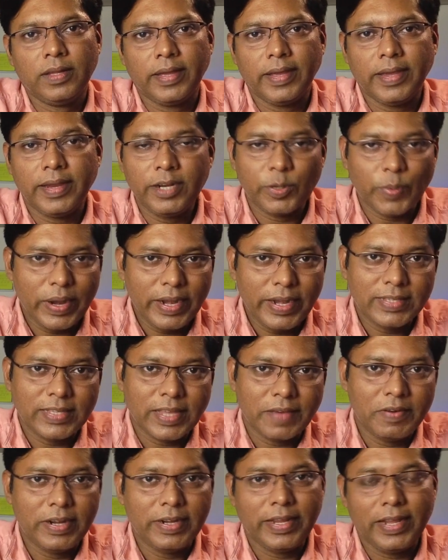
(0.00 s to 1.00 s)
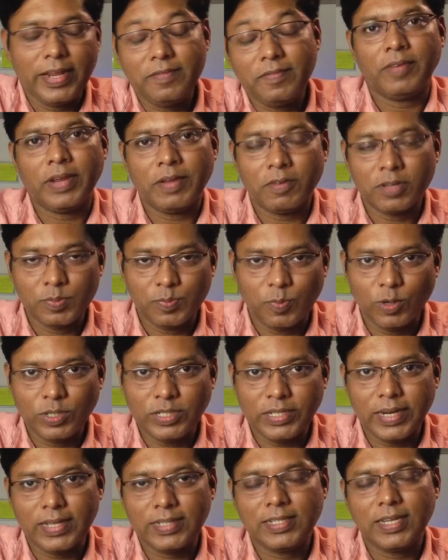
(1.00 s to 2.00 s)
In 2017, when I was
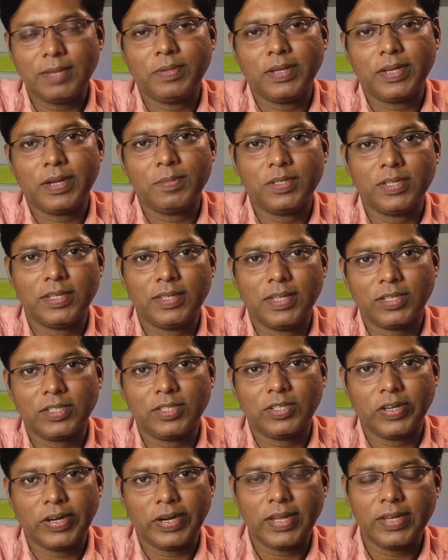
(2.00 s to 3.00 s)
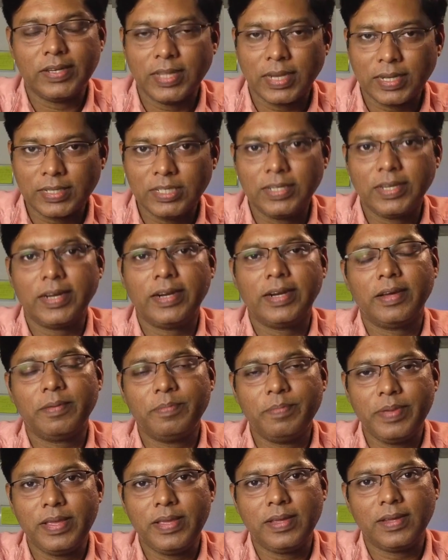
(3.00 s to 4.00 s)
posted as Deputy Commissioner Dakshin
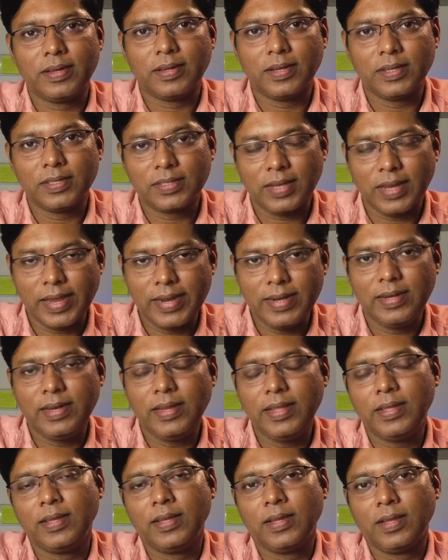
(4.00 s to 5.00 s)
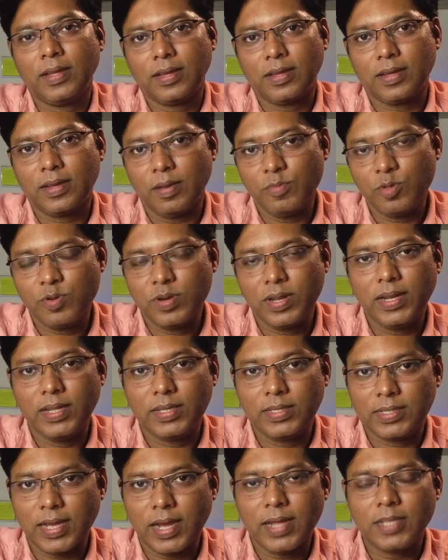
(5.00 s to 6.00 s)
Kannada being a slightly
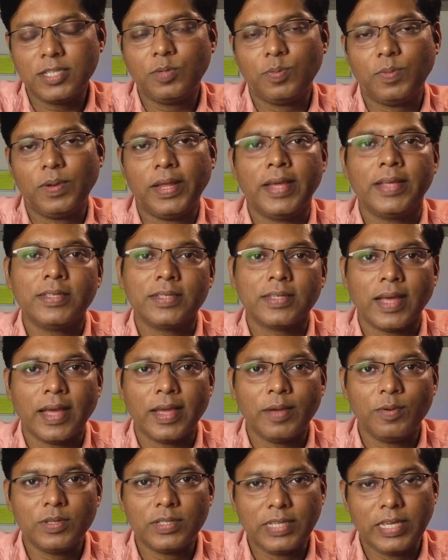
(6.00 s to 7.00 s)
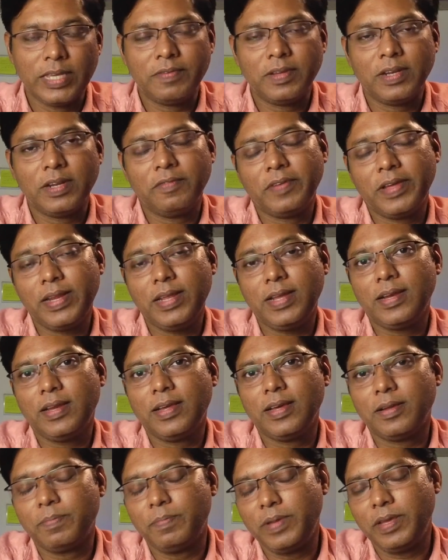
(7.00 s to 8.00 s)
communally charged place, I was given a very
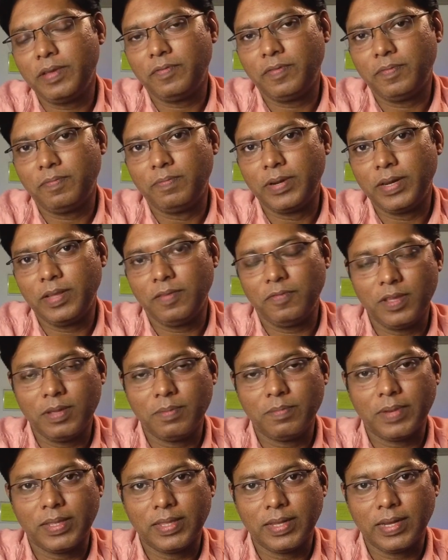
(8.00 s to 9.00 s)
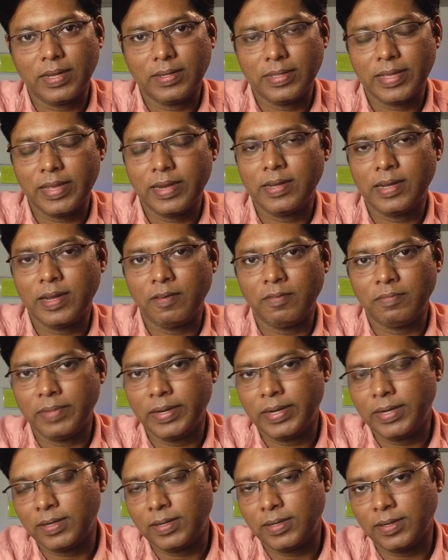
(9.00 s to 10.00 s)
clear briefing by the then
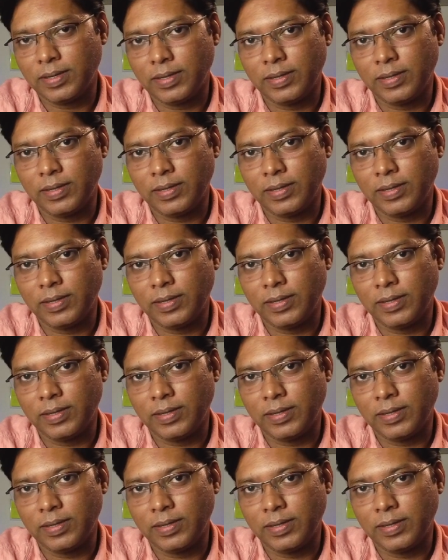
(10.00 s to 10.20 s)
government